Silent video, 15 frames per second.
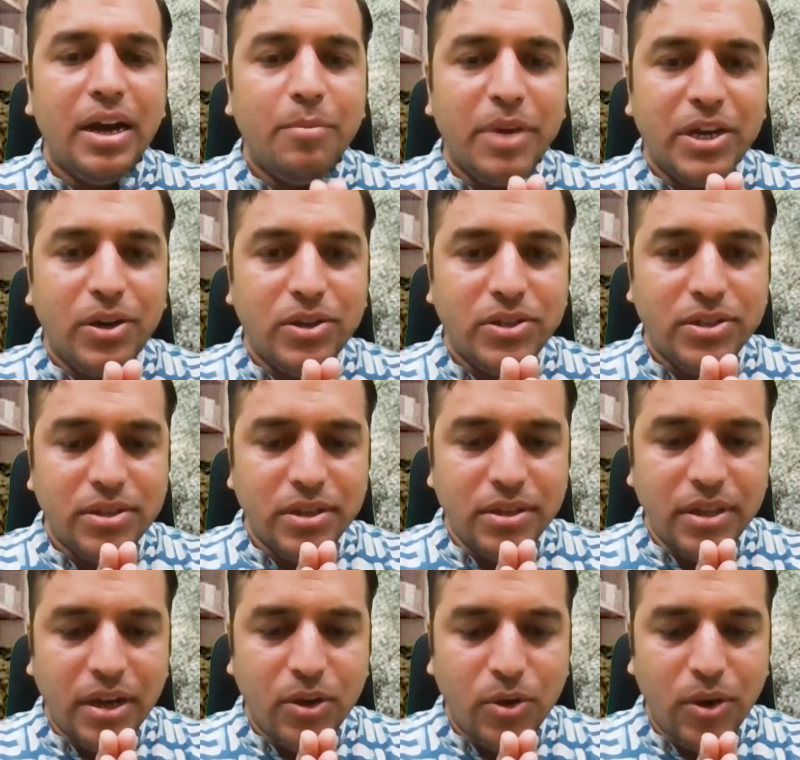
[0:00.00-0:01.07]
because
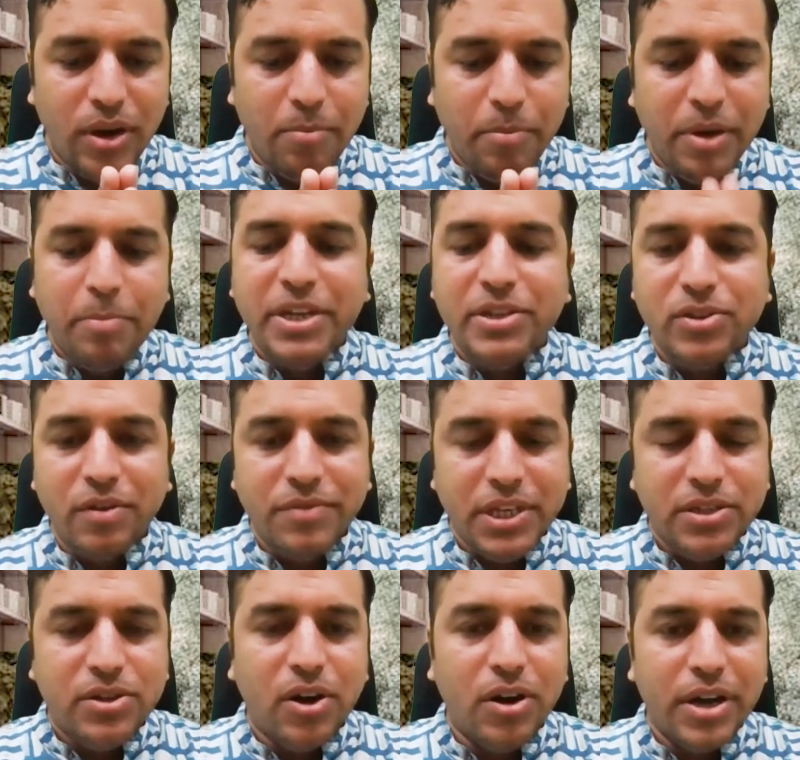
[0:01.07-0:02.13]
the whole purpose of
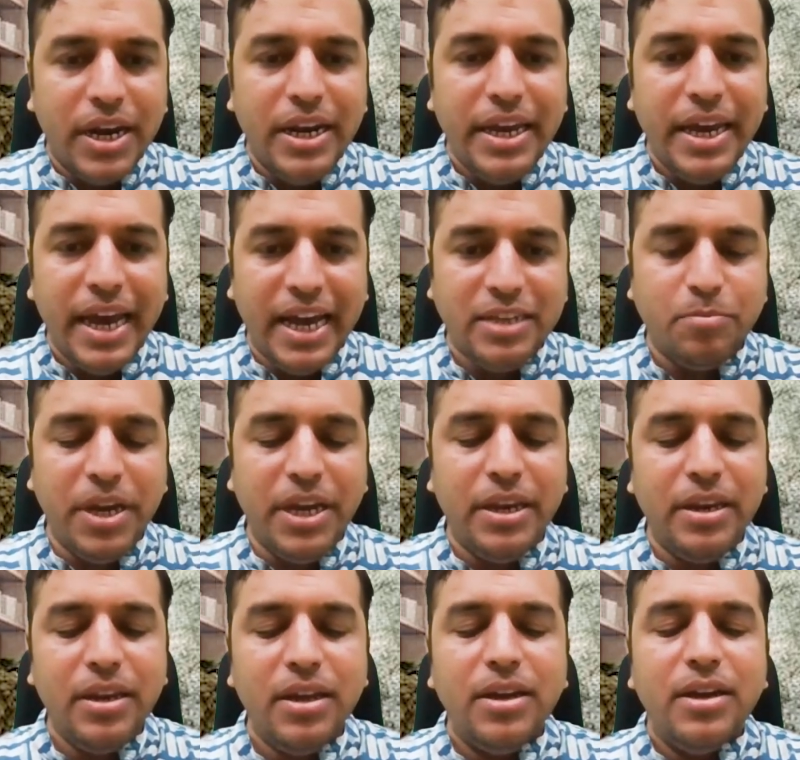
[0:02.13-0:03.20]
this talk really has
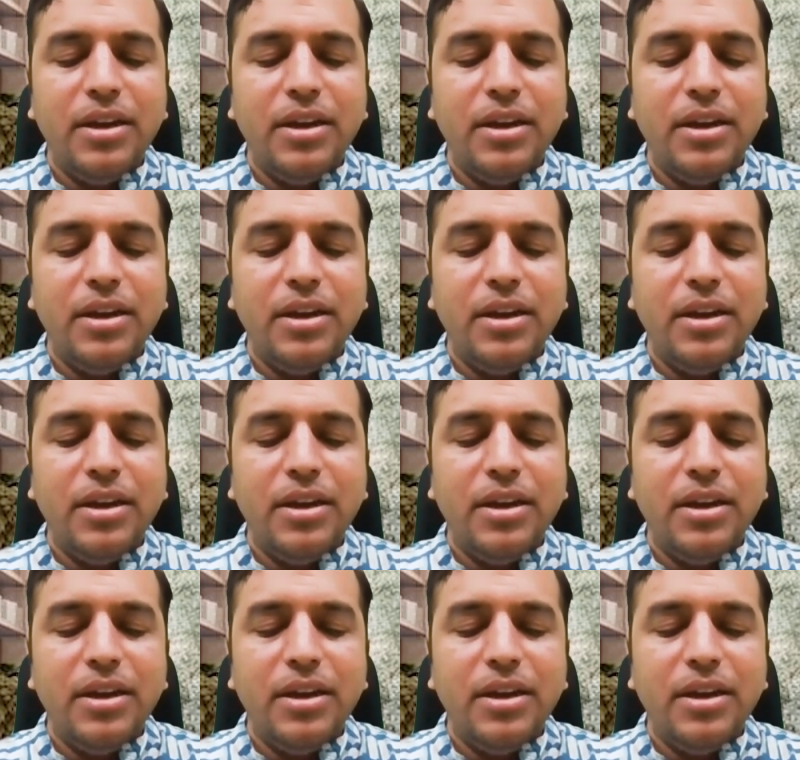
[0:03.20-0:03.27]
been